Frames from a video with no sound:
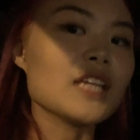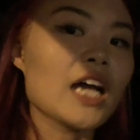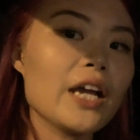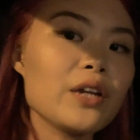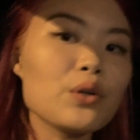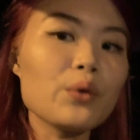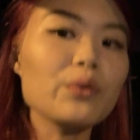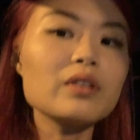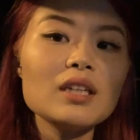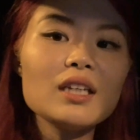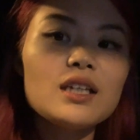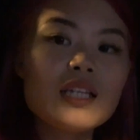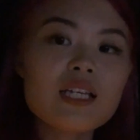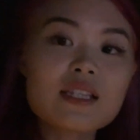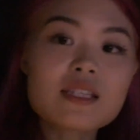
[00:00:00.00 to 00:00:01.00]
I don't
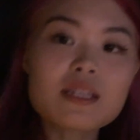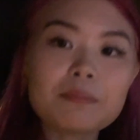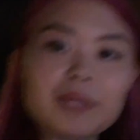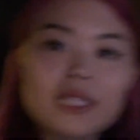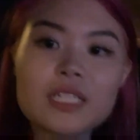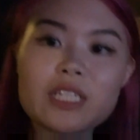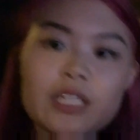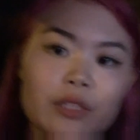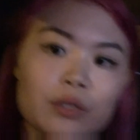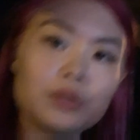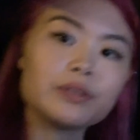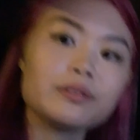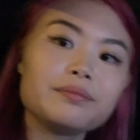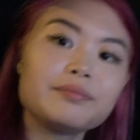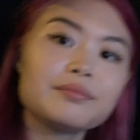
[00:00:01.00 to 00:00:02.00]
think it's a big deal
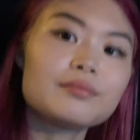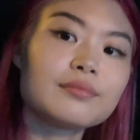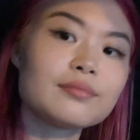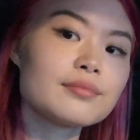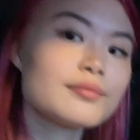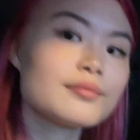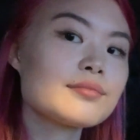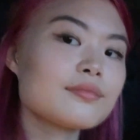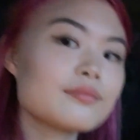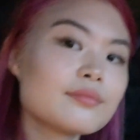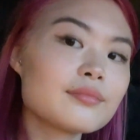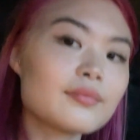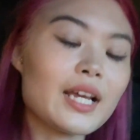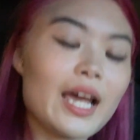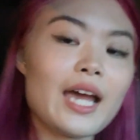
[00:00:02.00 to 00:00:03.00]

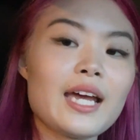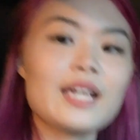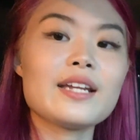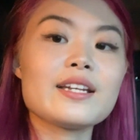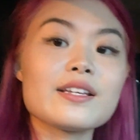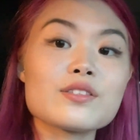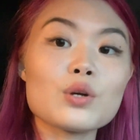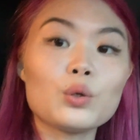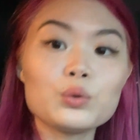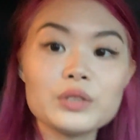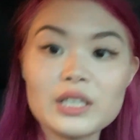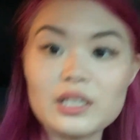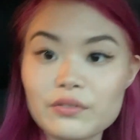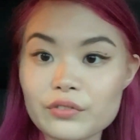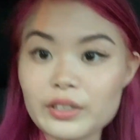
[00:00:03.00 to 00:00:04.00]
and it's
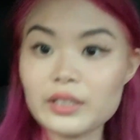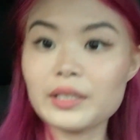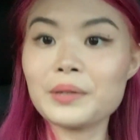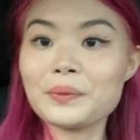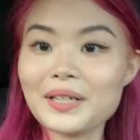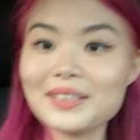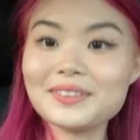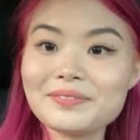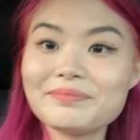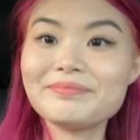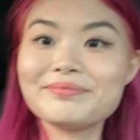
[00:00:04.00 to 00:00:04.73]
holding really well.